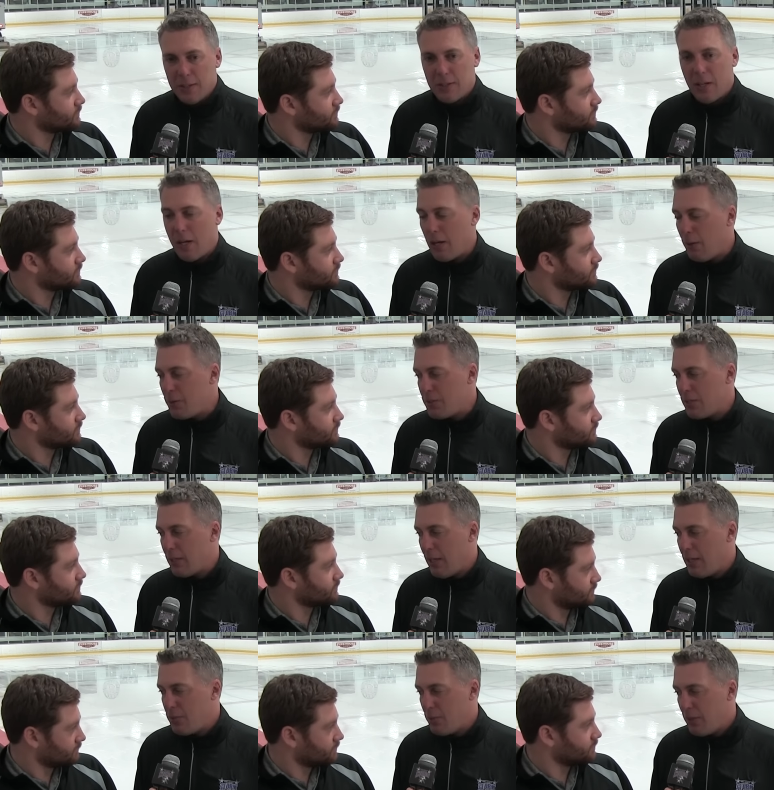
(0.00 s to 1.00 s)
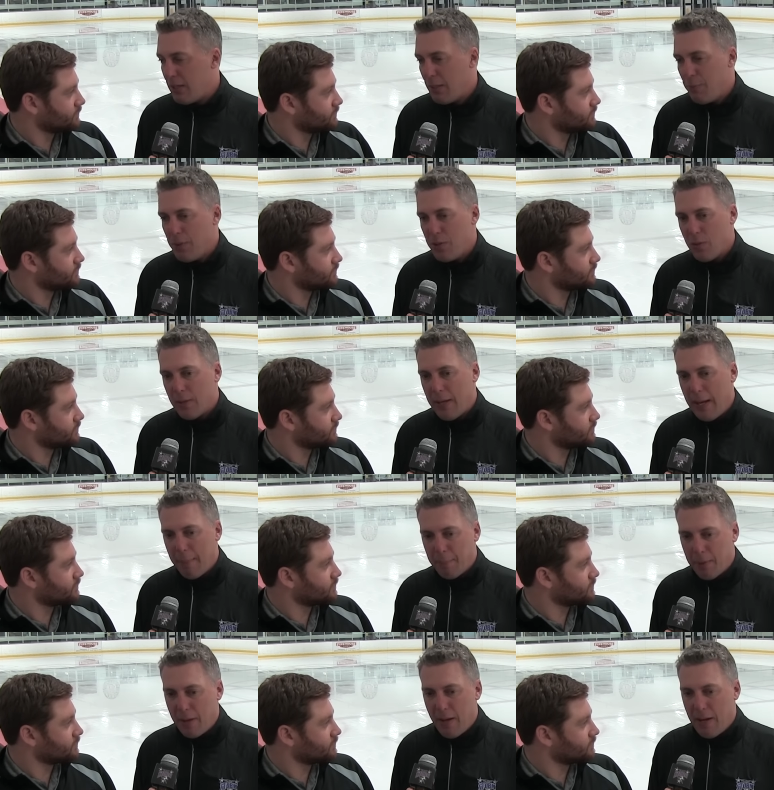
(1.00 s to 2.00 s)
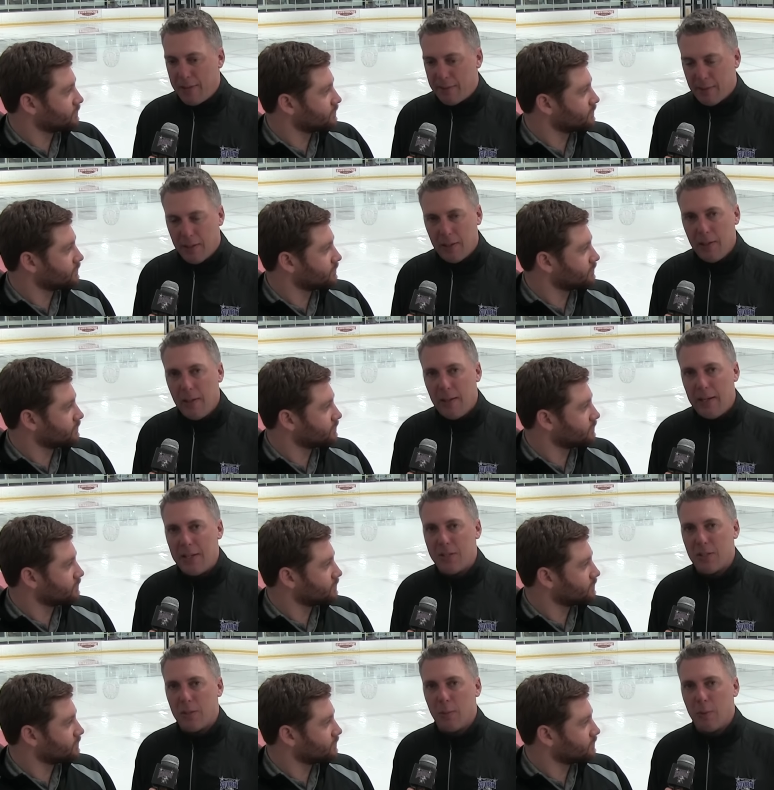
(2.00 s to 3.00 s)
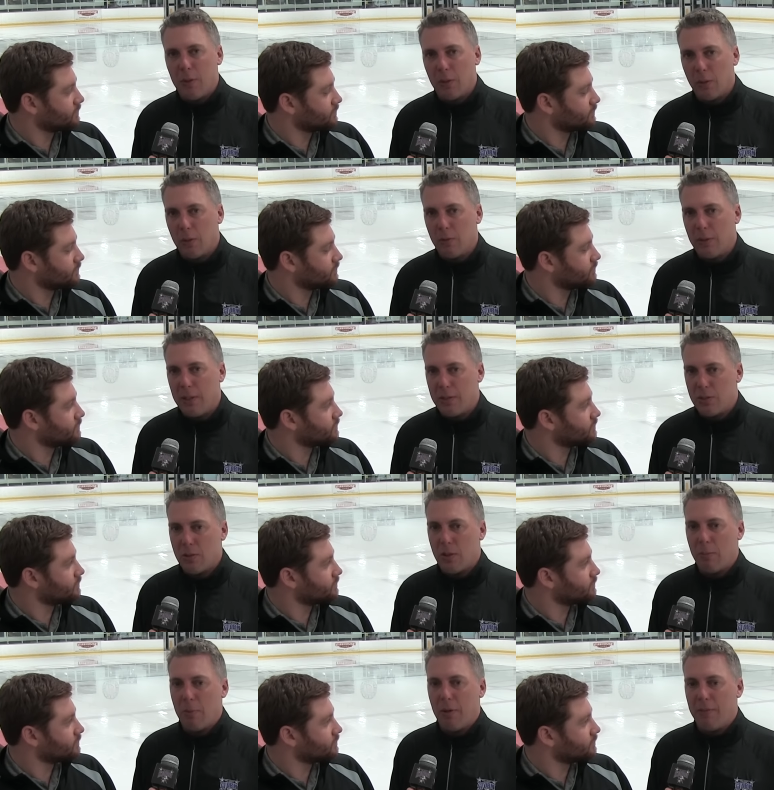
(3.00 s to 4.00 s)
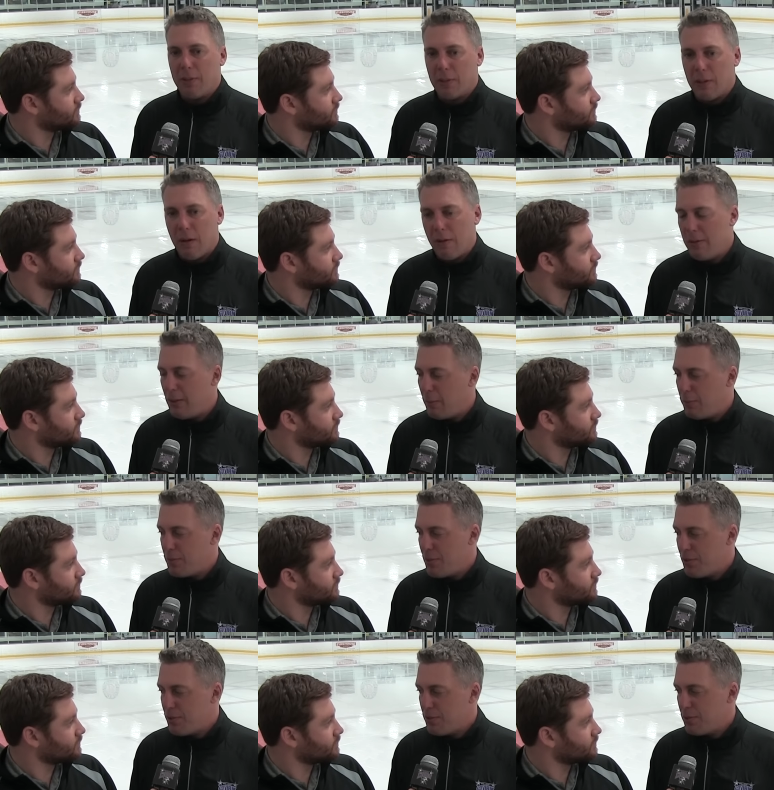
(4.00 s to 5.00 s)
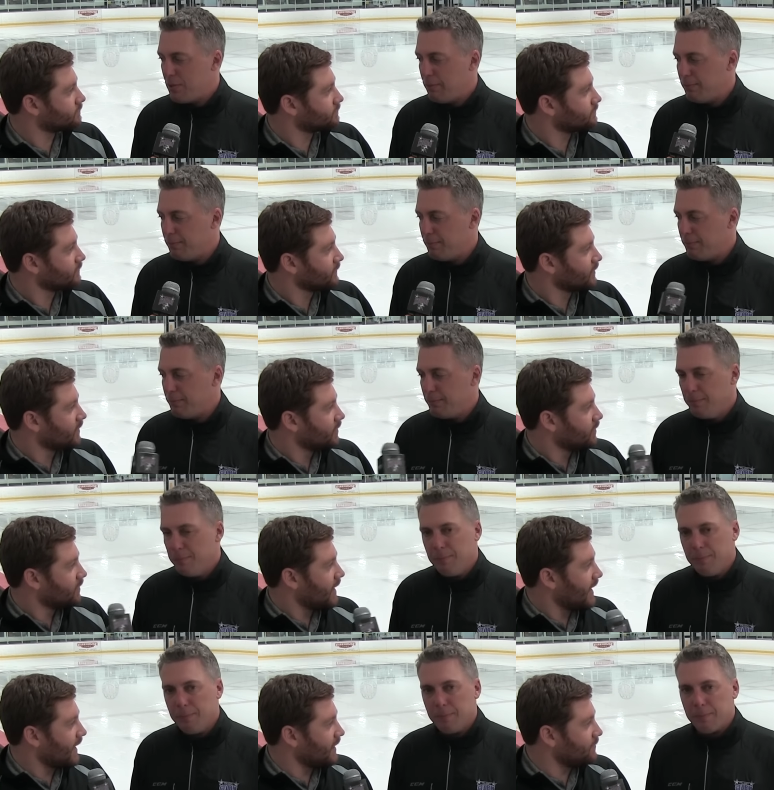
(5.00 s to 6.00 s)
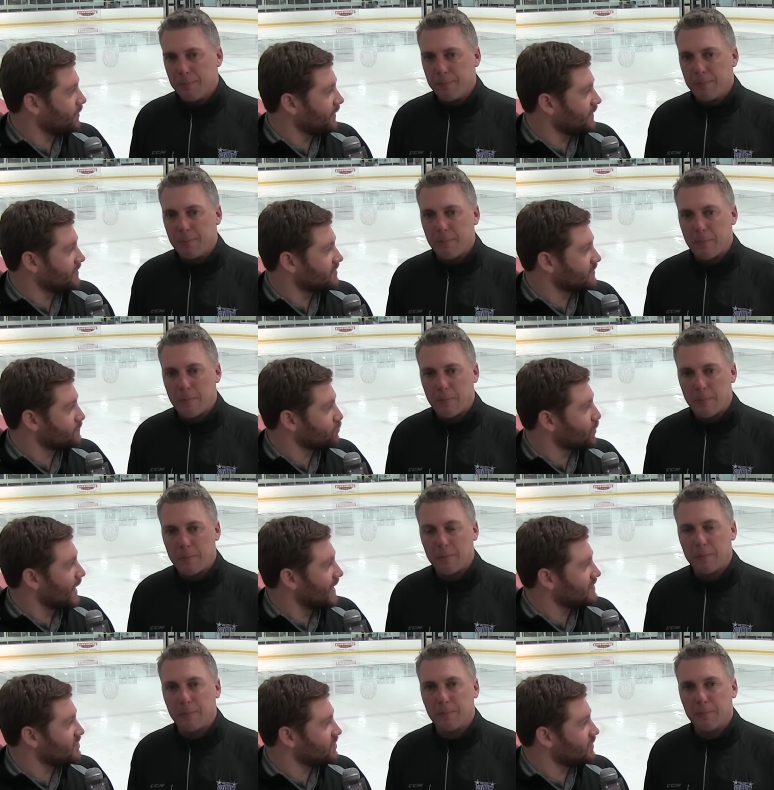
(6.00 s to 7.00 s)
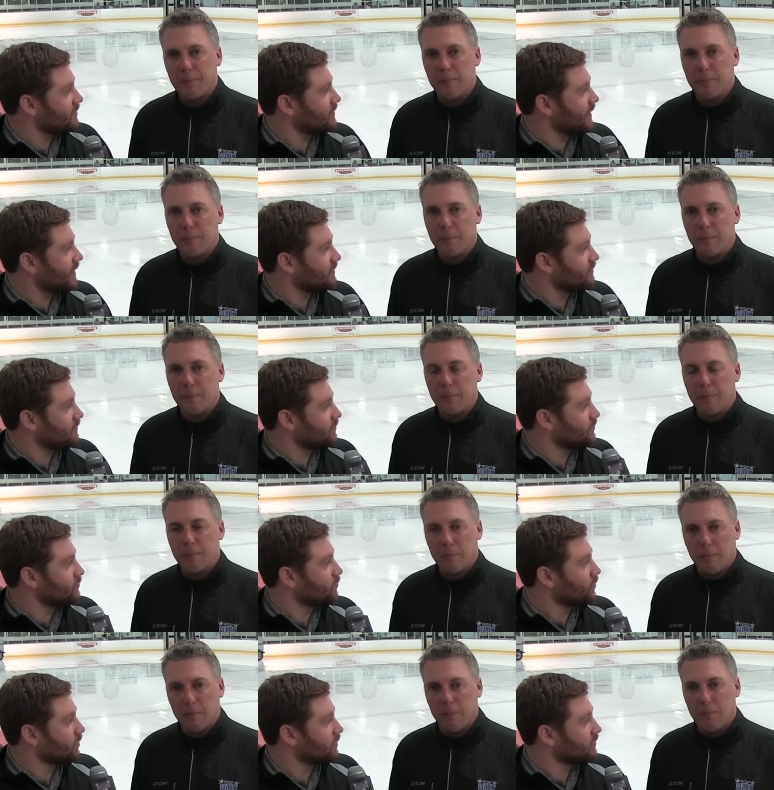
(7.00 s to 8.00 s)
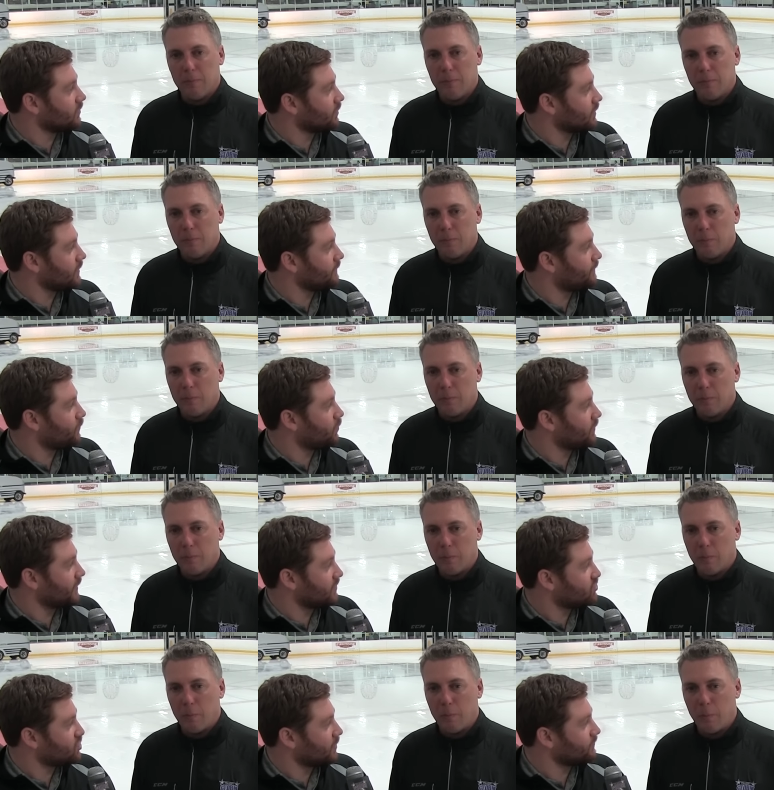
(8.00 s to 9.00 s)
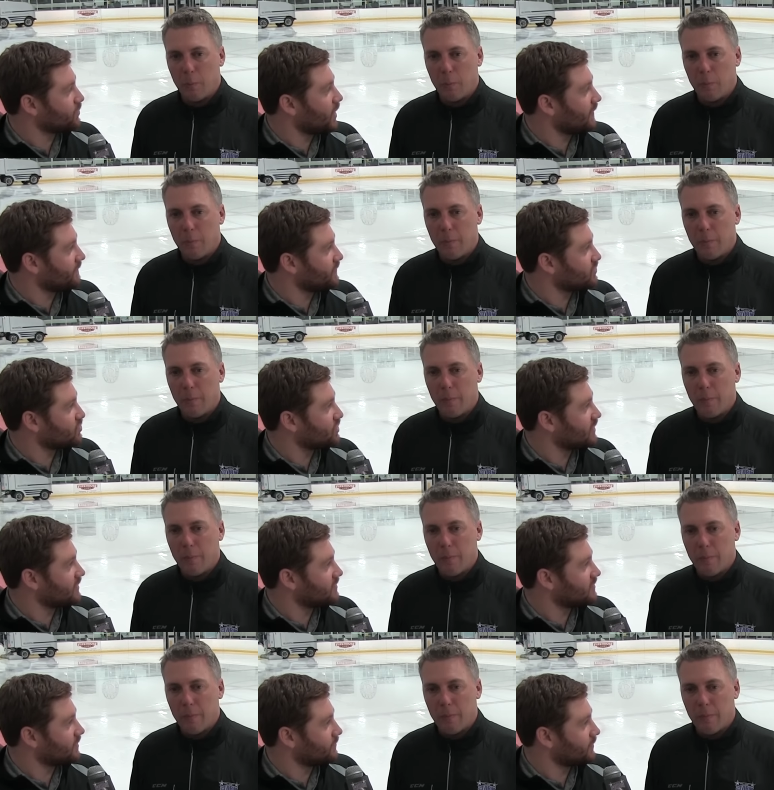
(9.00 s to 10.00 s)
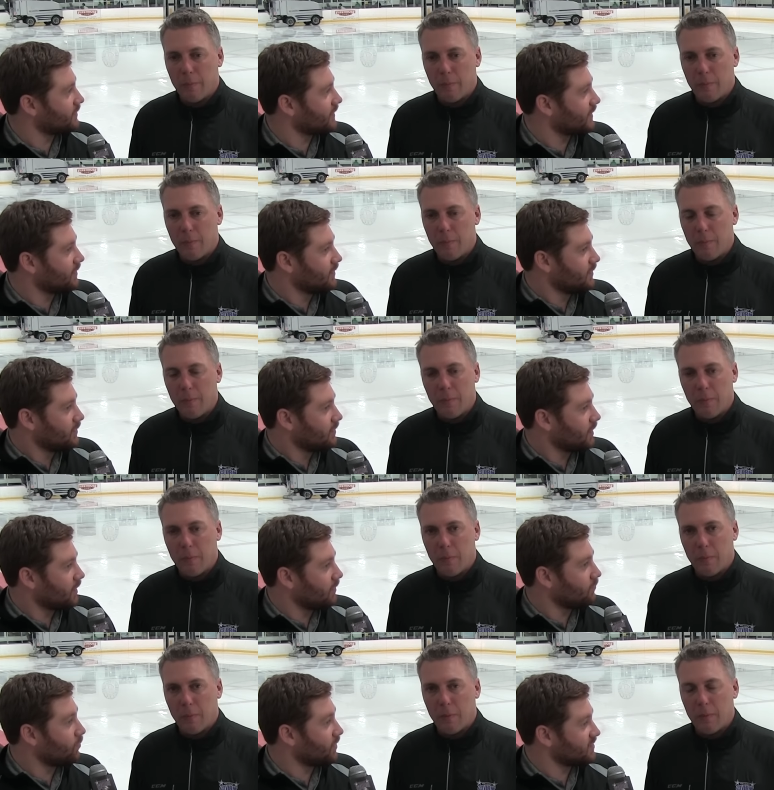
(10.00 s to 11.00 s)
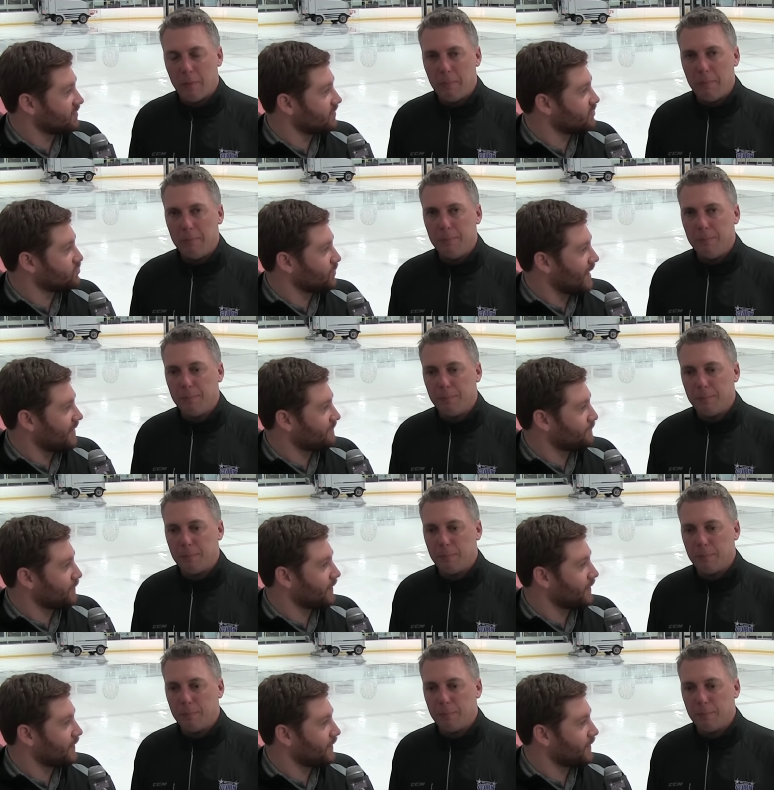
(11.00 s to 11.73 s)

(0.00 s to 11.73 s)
Speaker 1: it's not always the case when you come into a camp, but I, I thought each of them in their own right stood above the crowd at their positions.
Speaker 2: Anybody surprise you that you weren't looking for that jumped off the sheet as somebody that uh, wasn't a draft